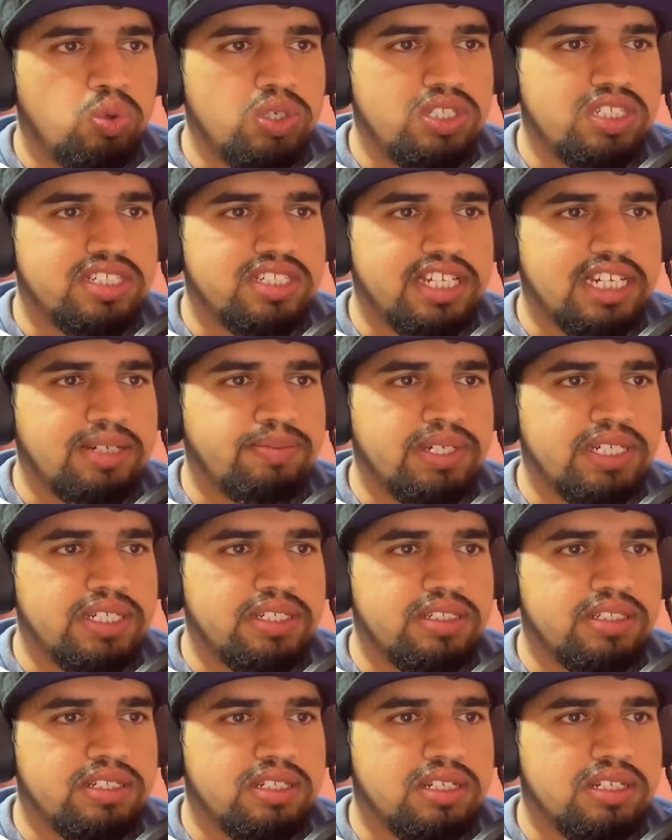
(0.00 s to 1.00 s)

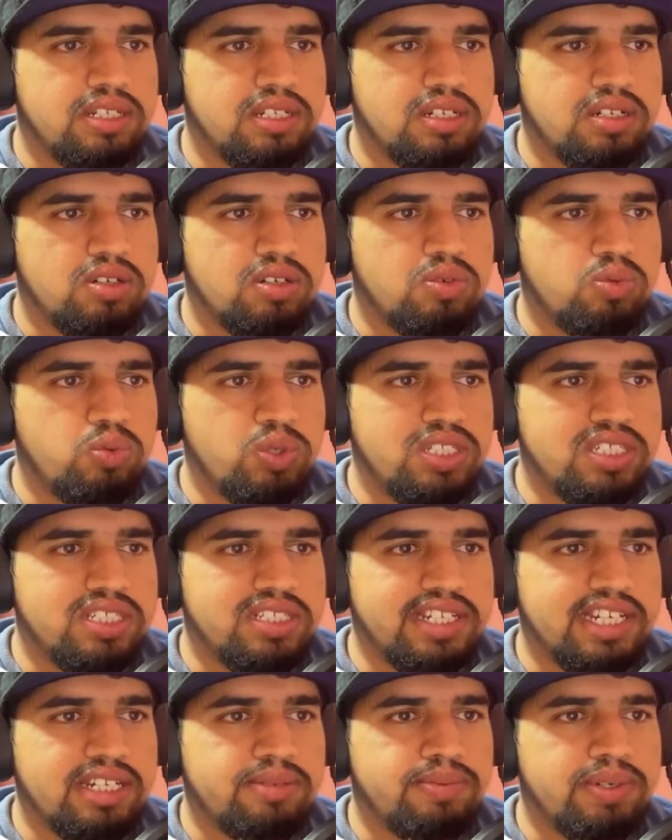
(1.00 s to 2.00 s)
statement
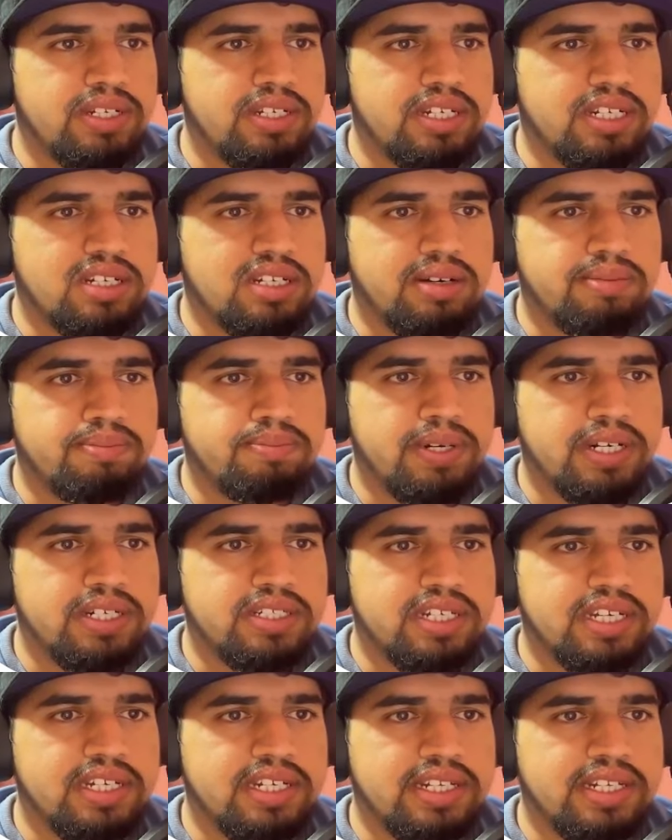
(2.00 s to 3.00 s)
that
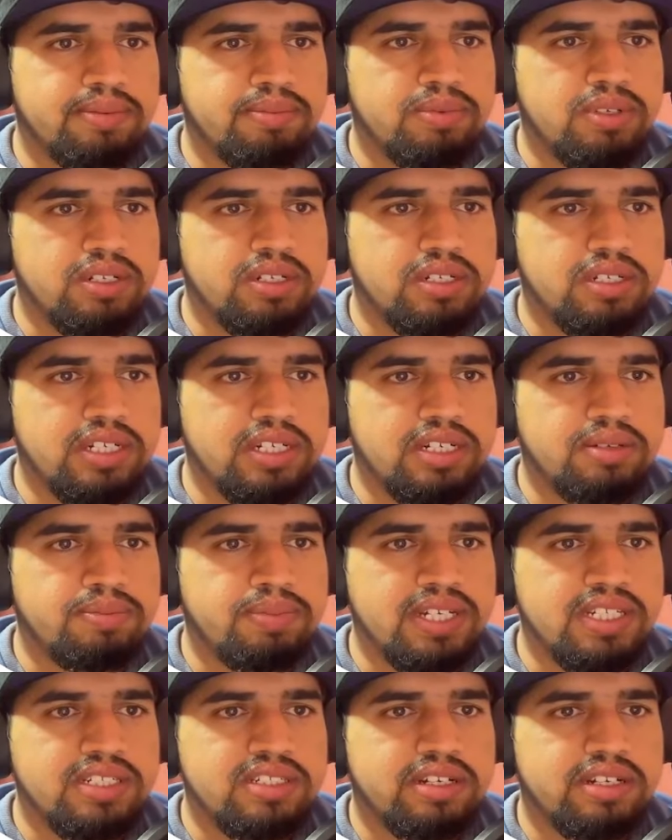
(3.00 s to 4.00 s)
compares a
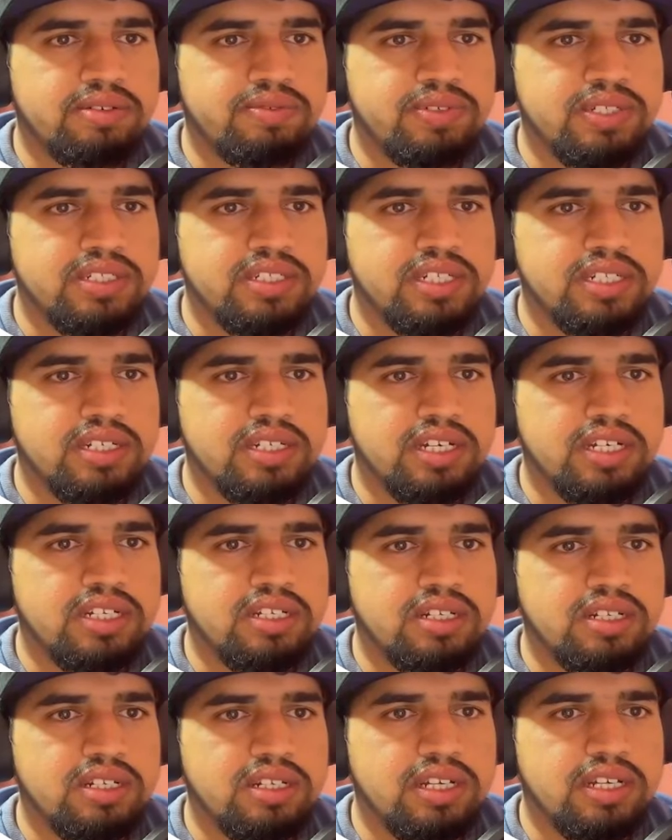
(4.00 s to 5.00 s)
database service that
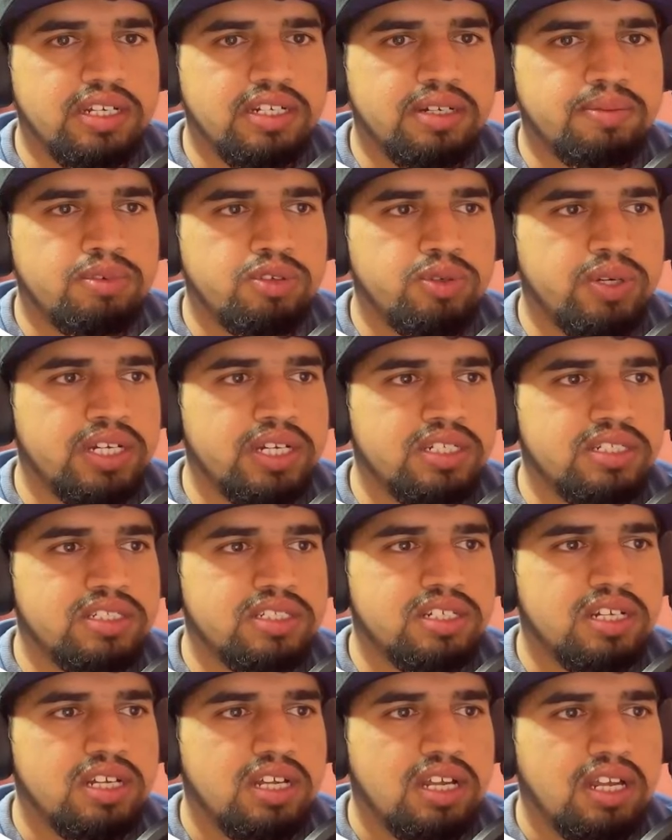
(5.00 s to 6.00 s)

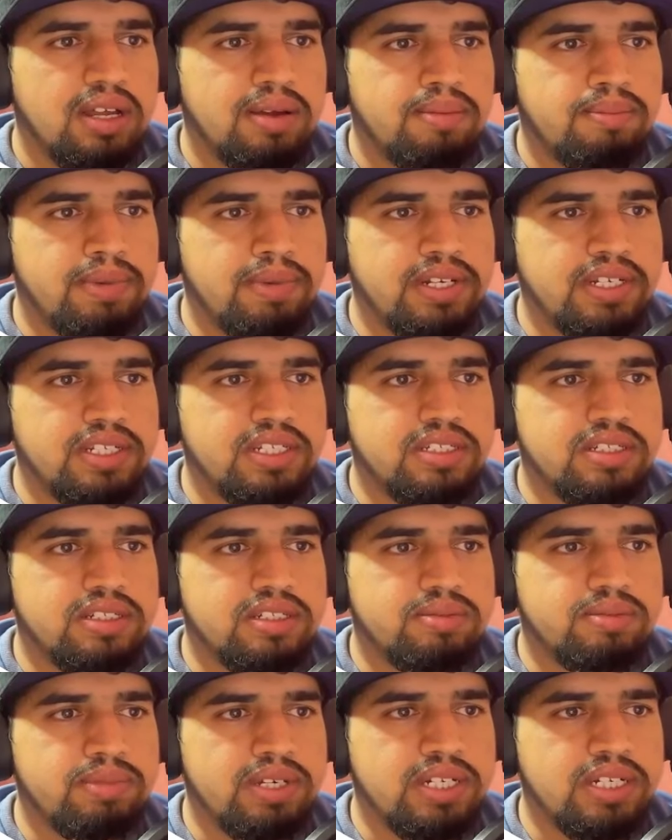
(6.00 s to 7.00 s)
AWS
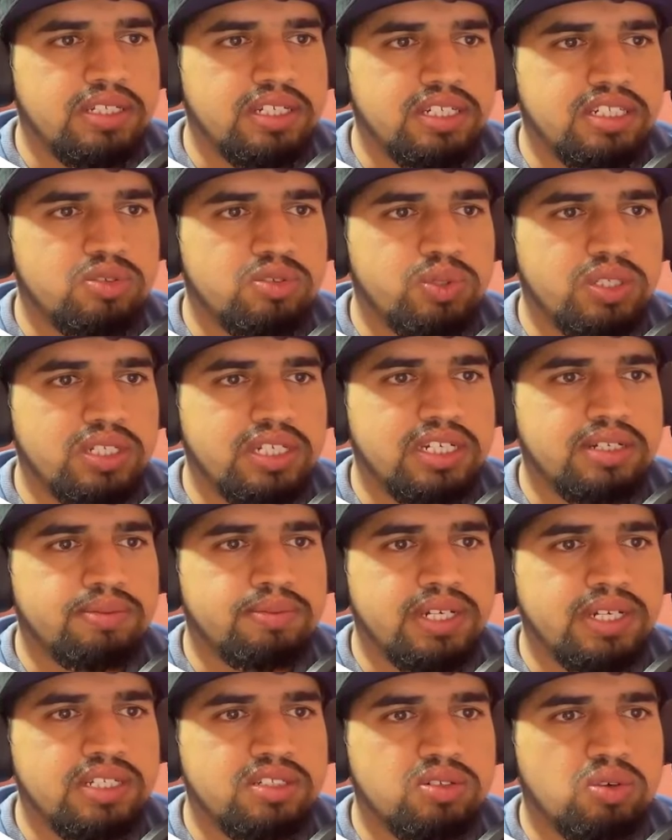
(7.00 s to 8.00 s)
manages with
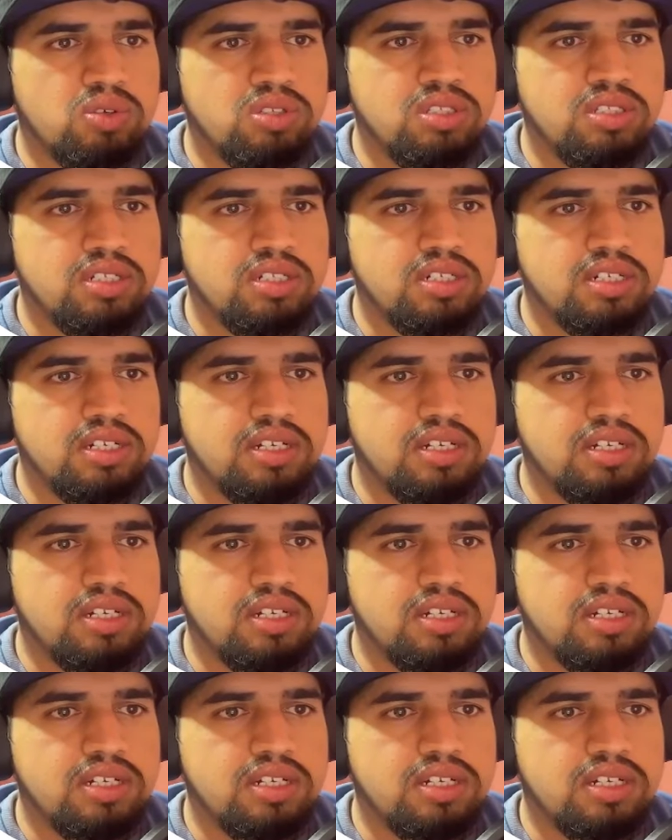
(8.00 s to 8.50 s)
database on the